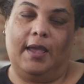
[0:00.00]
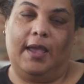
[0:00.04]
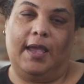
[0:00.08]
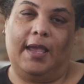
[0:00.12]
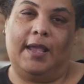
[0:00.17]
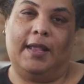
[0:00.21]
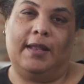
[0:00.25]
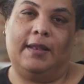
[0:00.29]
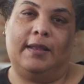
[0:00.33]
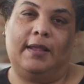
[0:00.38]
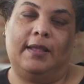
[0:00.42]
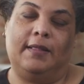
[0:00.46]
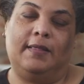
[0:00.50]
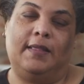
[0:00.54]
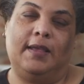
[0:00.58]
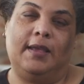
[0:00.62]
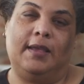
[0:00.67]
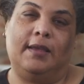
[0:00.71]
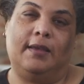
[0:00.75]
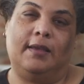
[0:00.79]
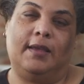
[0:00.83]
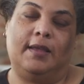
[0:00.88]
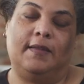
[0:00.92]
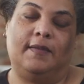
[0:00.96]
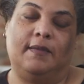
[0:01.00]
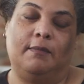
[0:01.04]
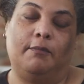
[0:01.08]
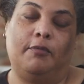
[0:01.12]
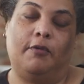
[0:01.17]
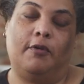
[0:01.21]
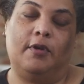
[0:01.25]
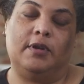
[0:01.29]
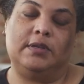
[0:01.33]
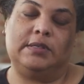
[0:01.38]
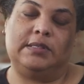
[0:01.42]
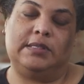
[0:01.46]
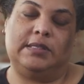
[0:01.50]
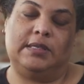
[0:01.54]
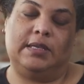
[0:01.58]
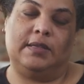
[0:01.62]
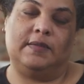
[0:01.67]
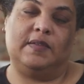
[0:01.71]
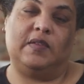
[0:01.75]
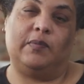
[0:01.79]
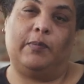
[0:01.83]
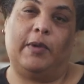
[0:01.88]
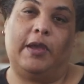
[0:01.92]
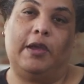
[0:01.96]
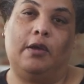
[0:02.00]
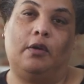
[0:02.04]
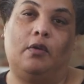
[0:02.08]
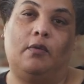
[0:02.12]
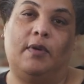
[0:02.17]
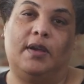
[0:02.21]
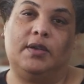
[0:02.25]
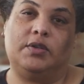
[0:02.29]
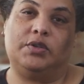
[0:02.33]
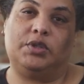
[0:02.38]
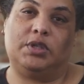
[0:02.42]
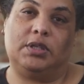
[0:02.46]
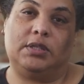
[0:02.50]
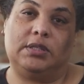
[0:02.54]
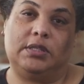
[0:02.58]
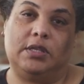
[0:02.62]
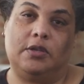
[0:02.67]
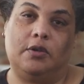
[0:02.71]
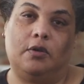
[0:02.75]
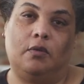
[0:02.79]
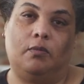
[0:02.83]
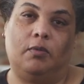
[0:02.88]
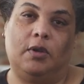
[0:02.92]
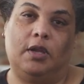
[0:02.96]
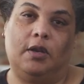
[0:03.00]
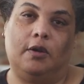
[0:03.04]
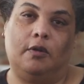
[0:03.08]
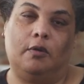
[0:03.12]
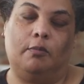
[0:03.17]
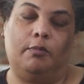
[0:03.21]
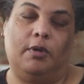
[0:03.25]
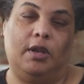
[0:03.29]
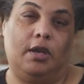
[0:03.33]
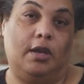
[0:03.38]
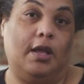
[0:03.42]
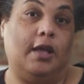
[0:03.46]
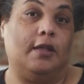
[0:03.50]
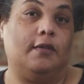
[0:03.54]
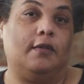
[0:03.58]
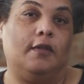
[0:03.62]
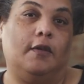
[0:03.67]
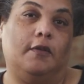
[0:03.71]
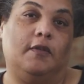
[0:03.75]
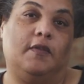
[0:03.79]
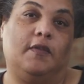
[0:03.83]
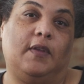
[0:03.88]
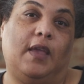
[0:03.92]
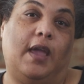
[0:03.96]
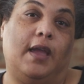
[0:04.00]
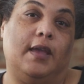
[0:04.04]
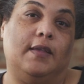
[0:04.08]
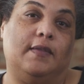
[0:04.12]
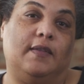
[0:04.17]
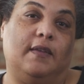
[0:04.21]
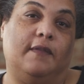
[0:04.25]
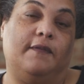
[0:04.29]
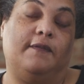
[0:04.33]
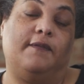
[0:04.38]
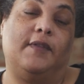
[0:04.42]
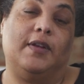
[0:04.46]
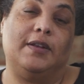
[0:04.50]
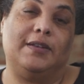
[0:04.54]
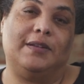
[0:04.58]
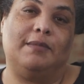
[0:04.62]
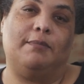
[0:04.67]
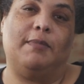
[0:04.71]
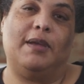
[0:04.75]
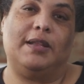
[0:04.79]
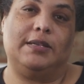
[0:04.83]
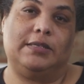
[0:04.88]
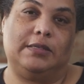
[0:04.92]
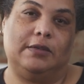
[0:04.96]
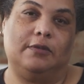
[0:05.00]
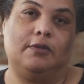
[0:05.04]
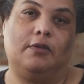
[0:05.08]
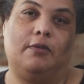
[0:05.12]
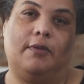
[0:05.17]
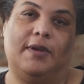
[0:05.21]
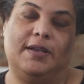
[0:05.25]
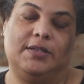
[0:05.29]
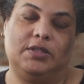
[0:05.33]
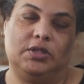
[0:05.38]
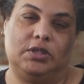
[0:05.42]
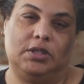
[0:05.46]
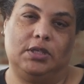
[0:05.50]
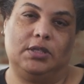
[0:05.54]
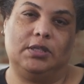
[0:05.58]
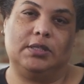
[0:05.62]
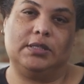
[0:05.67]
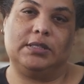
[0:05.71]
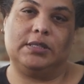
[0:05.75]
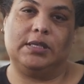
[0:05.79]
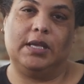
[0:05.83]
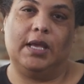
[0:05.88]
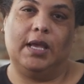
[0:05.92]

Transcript: And I think it's important to inspire questions in your reader, but not those kinds of fundamental questions.